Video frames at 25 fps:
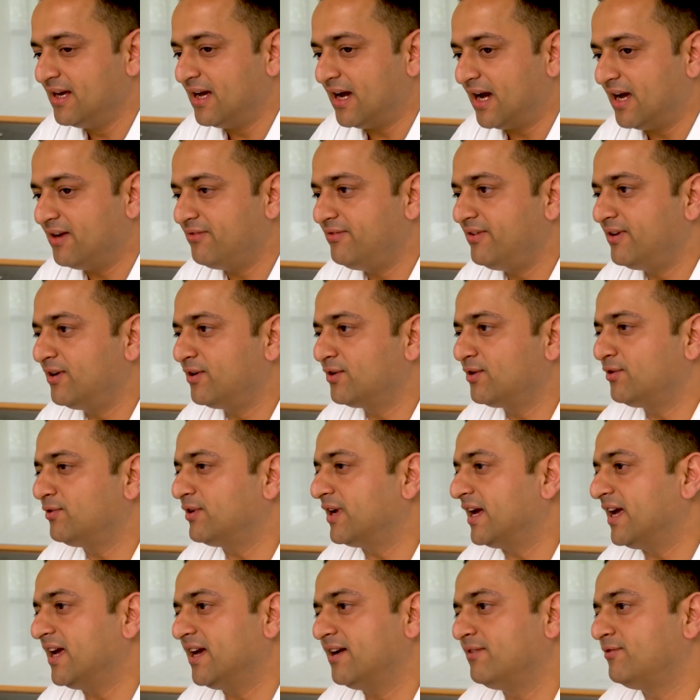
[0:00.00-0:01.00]
i figured out
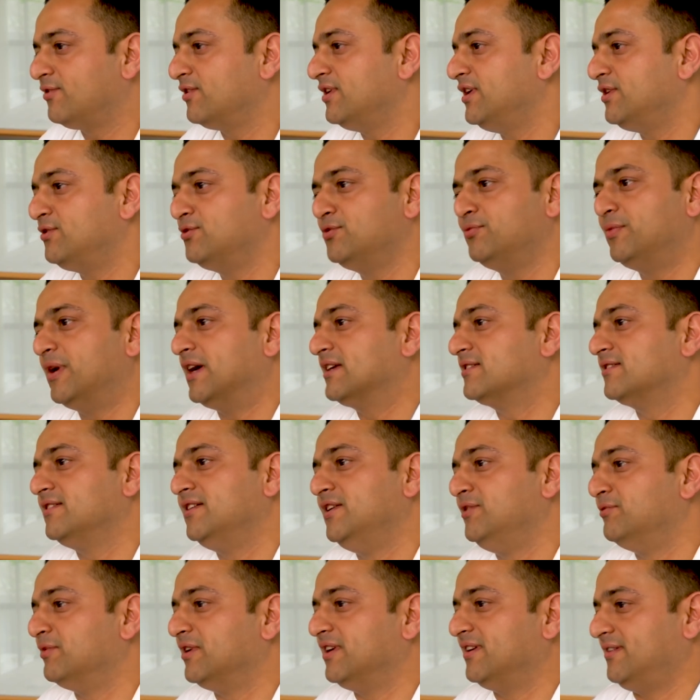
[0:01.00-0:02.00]
i have only two passion
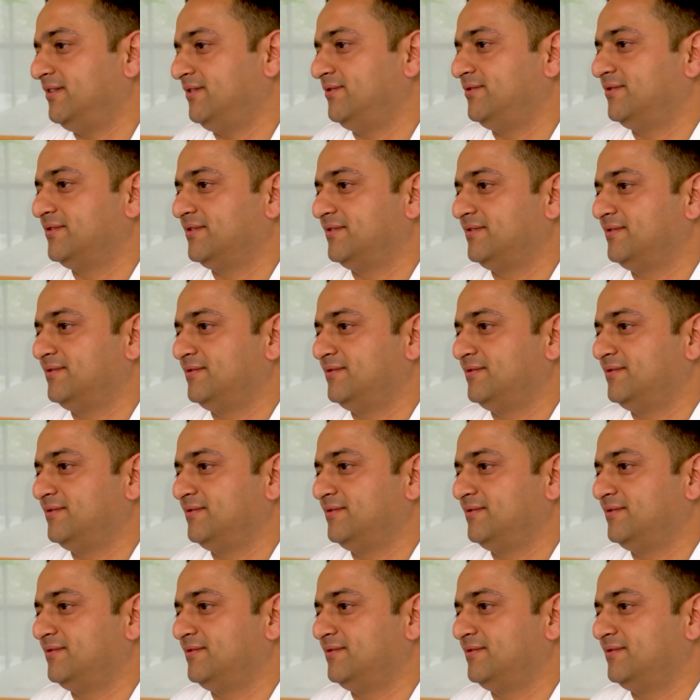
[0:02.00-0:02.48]
in my life